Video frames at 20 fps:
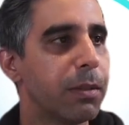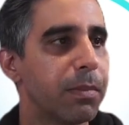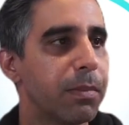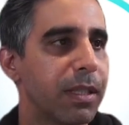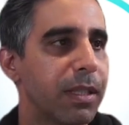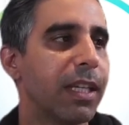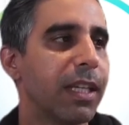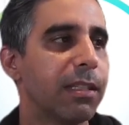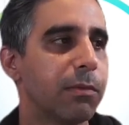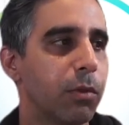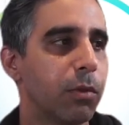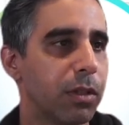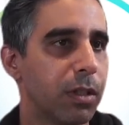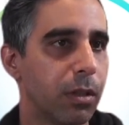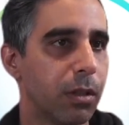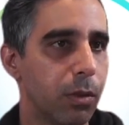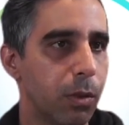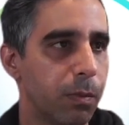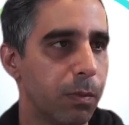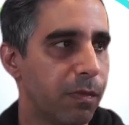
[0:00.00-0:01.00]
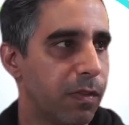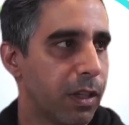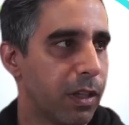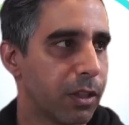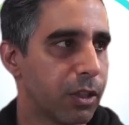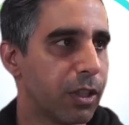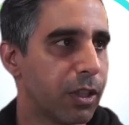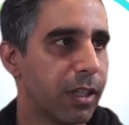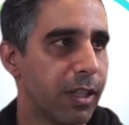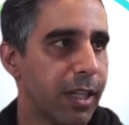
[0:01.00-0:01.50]
but that's what the loop
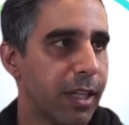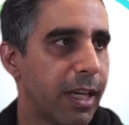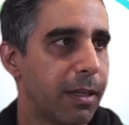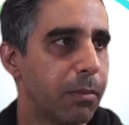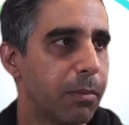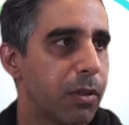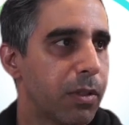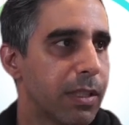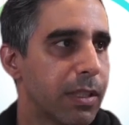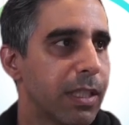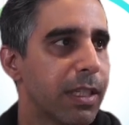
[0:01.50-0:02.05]
function enables.